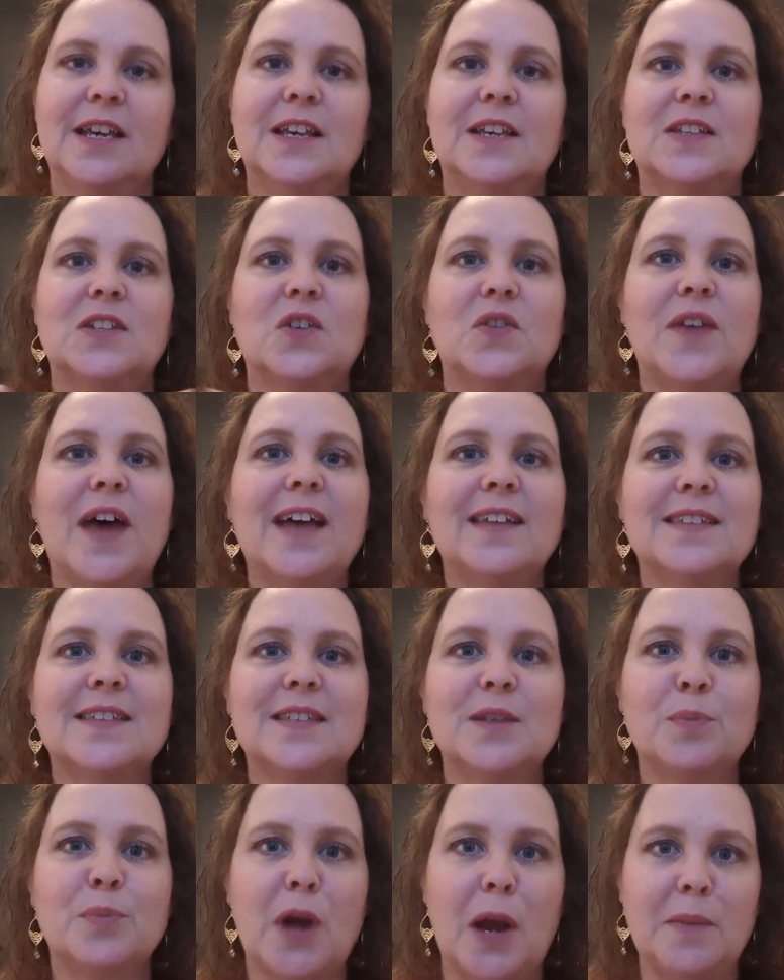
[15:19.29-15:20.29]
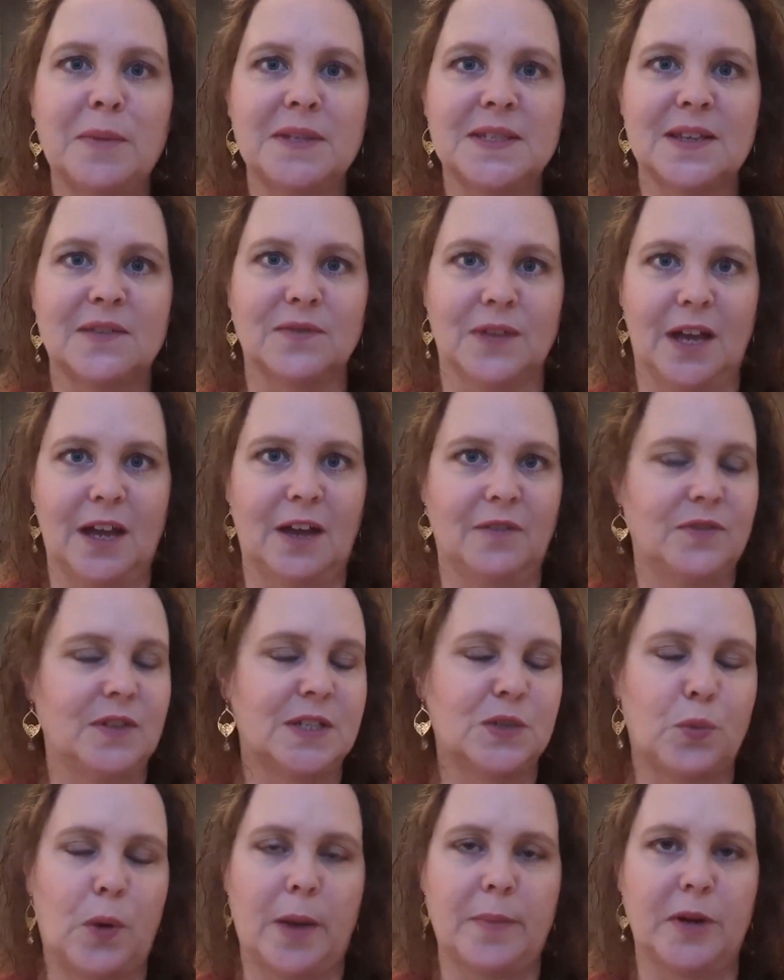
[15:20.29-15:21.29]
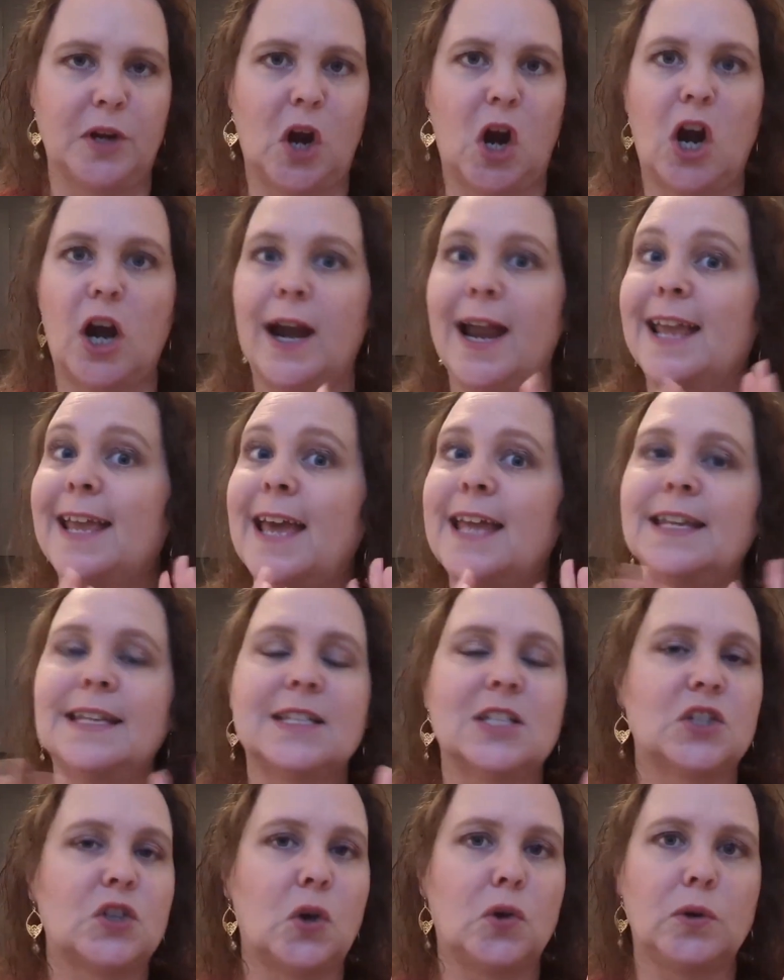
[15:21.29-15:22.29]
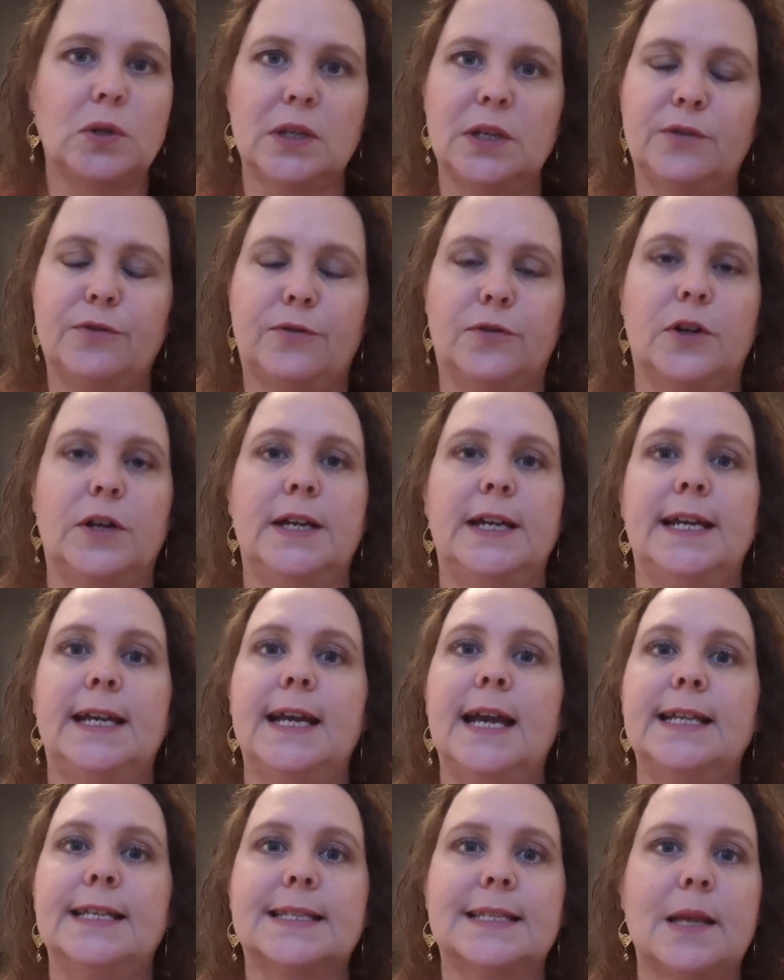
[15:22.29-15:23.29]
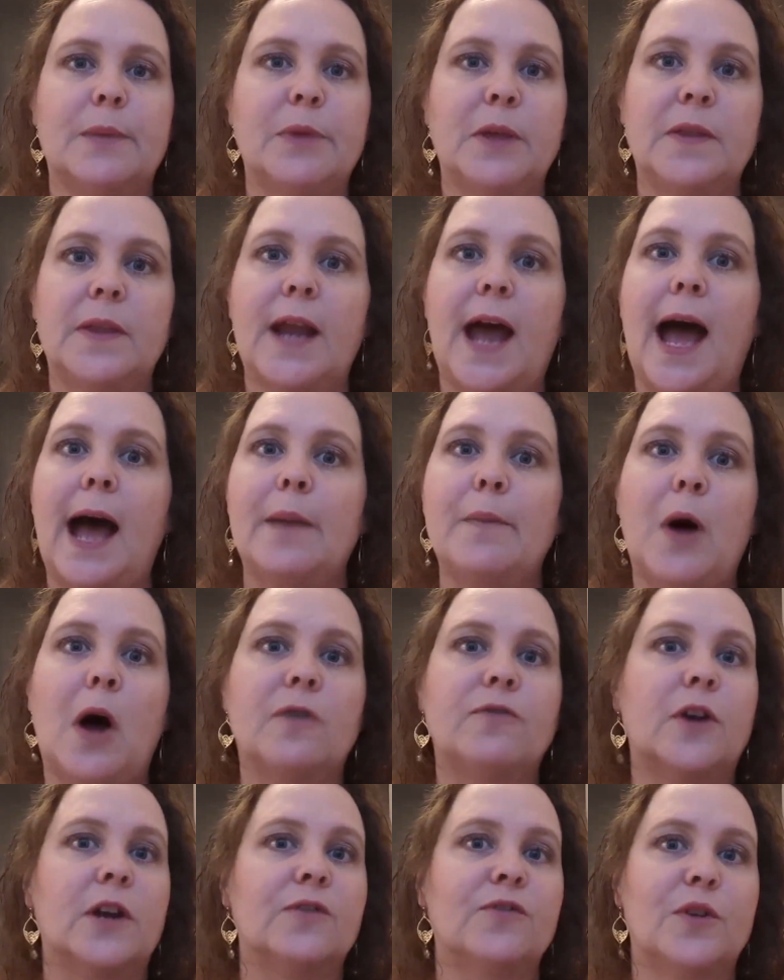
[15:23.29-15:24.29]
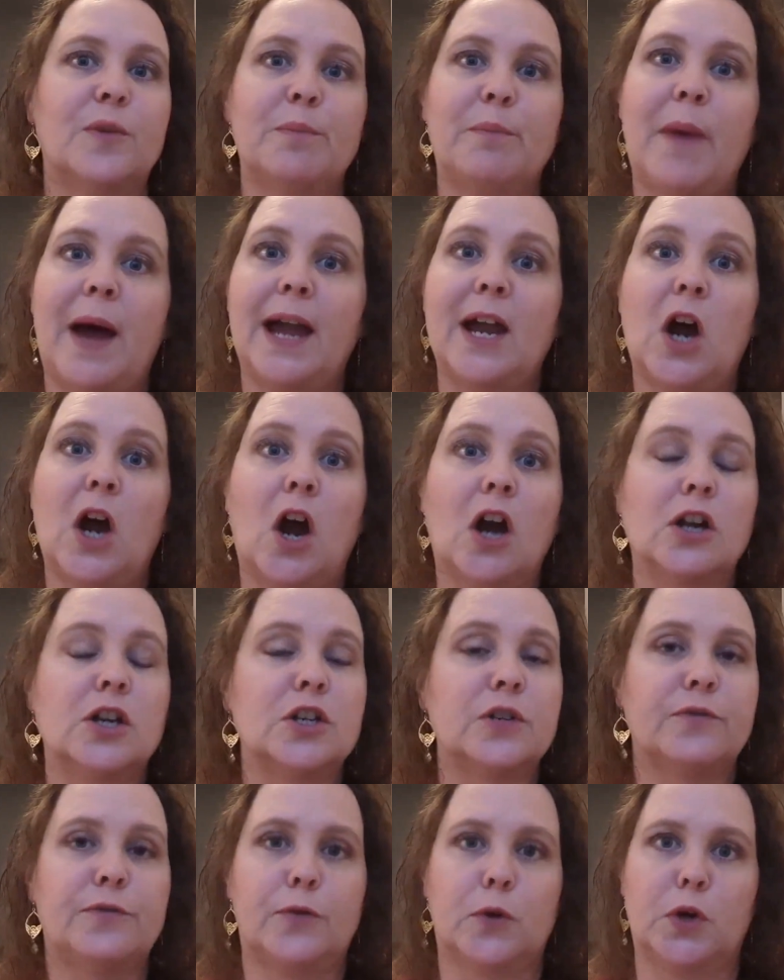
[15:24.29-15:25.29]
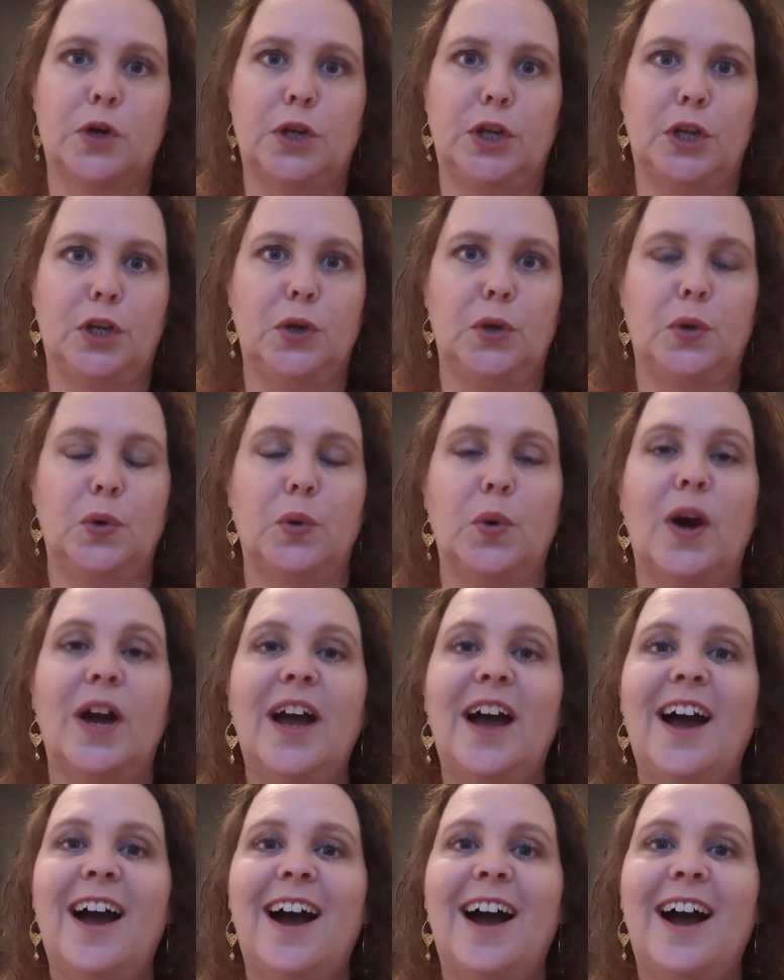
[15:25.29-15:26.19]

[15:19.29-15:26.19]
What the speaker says: So that's the premise of this webinar. Again, it's totally free. It's something that I'm offering from my heart for you.